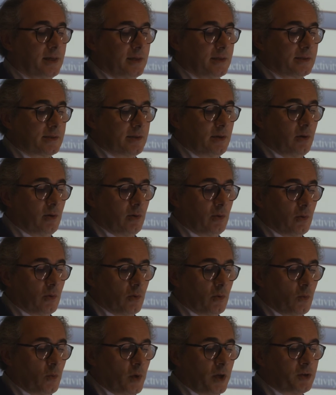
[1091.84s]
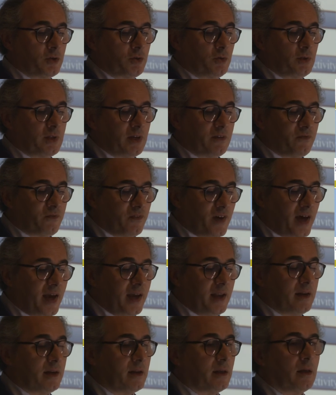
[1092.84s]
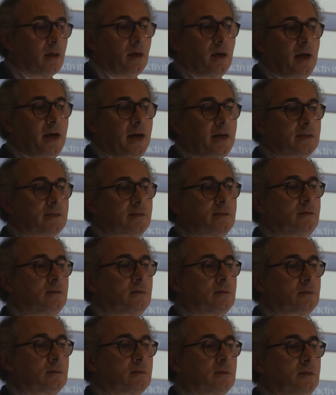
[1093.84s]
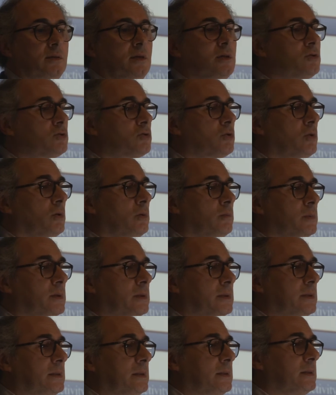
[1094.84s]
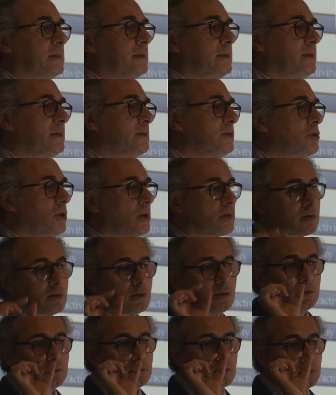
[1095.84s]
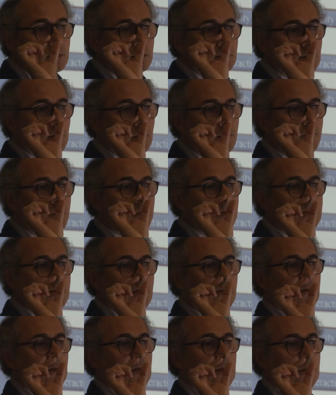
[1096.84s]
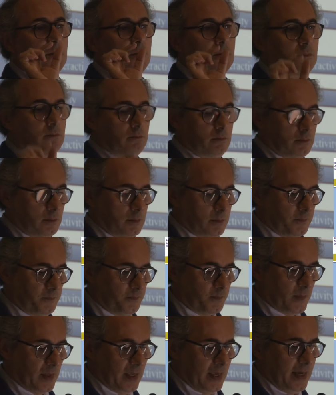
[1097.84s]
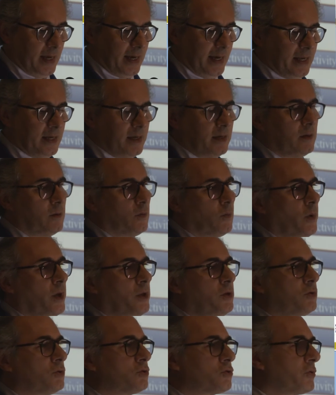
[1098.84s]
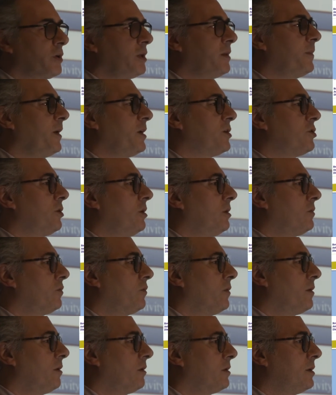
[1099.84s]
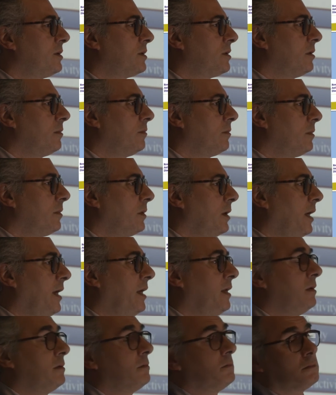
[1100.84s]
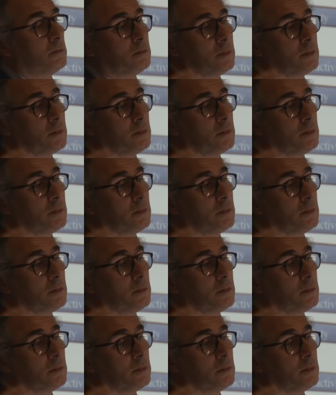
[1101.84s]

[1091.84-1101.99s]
So what you define as the syndrome is just a piece of it. And when you treat patients with autism, and